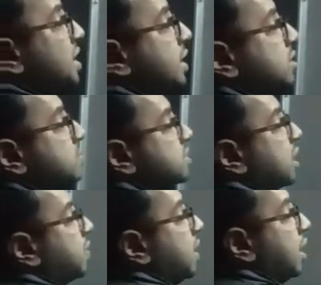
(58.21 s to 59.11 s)
terms
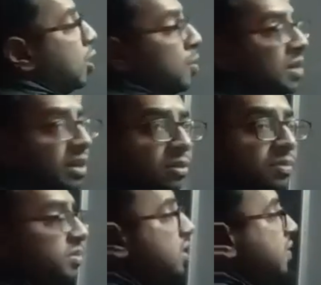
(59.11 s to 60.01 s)
are there. How many
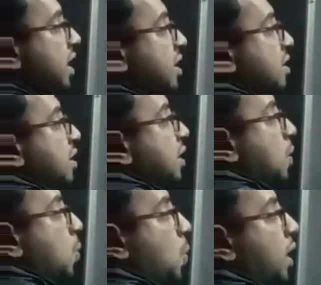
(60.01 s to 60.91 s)
terms are there?
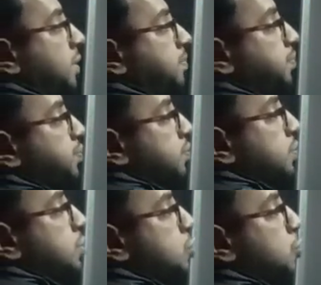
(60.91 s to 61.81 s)
1,
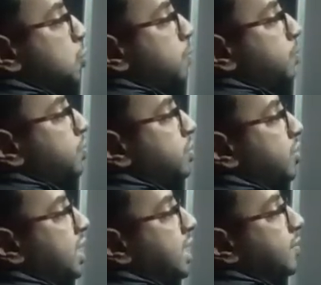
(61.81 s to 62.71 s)
2,
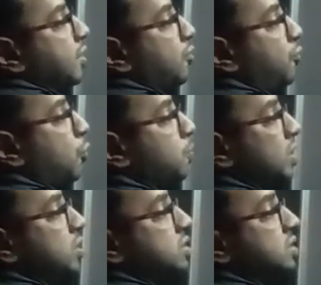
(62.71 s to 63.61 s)
3, 4.
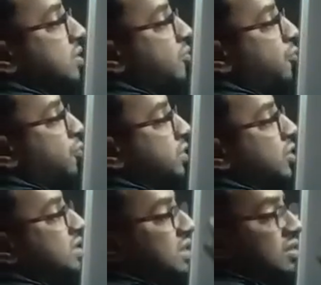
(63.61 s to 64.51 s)
Because
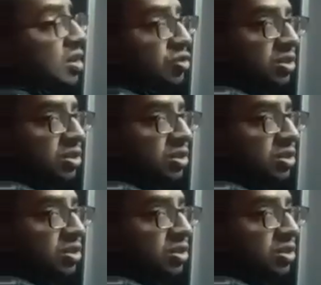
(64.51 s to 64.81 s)
3 signatures